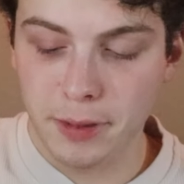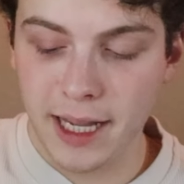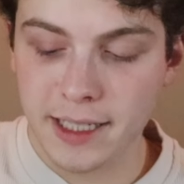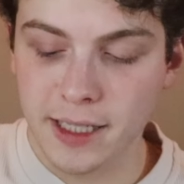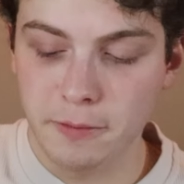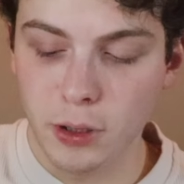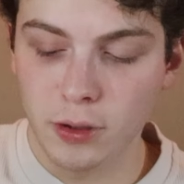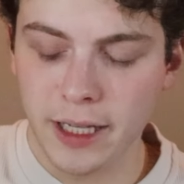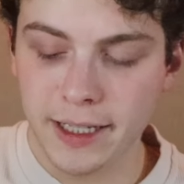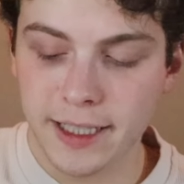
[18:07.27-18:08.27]
blasting
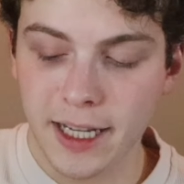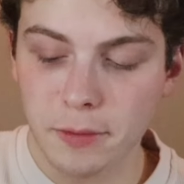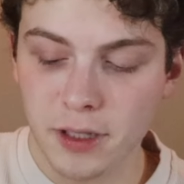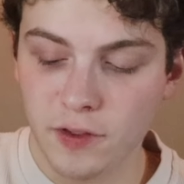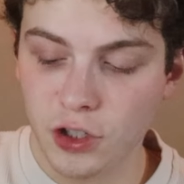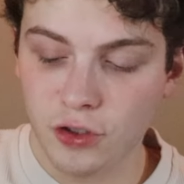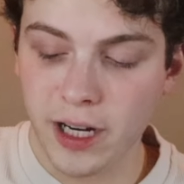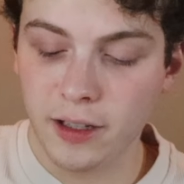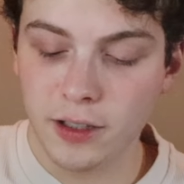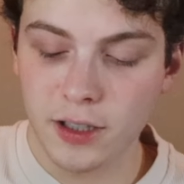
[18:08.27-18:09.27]
bootleg tapes of The
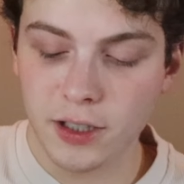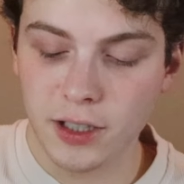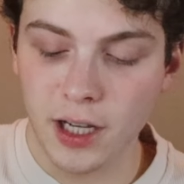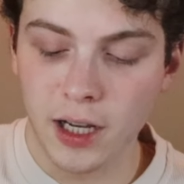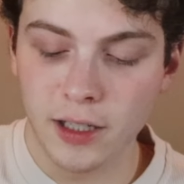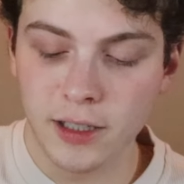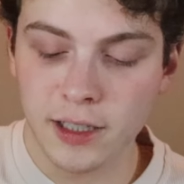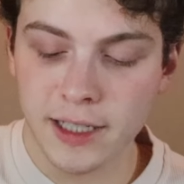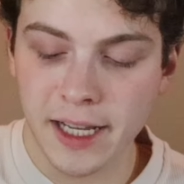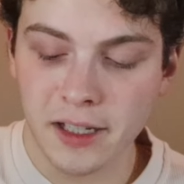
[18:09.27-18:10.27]
Stranglers,
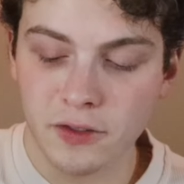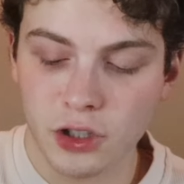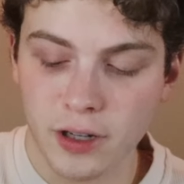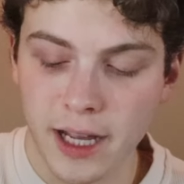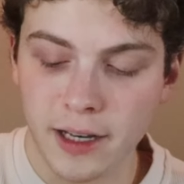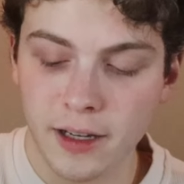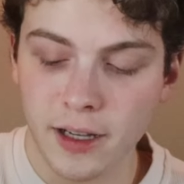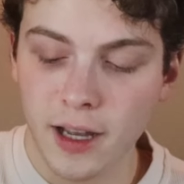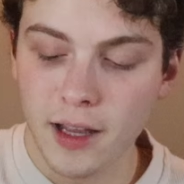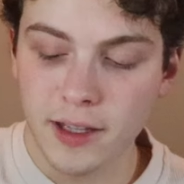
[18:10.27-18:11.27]
Nuns, Negative Trend,